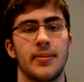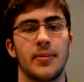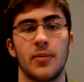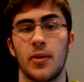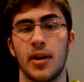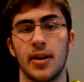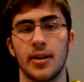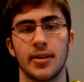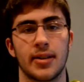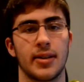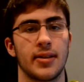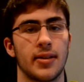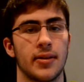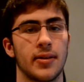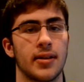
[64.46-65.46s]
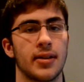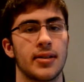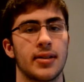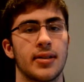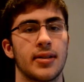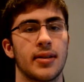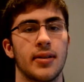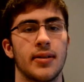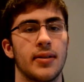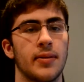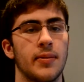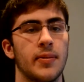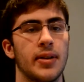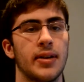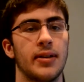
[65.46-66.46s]
walls and doors, so
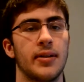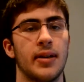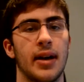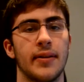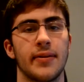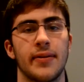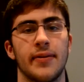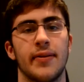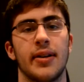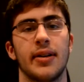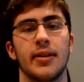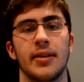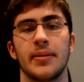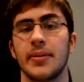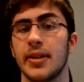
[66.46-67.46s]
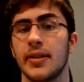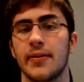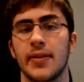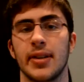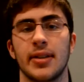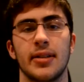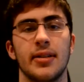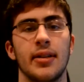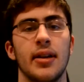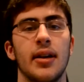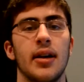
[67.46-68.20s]
we have a very limited vision.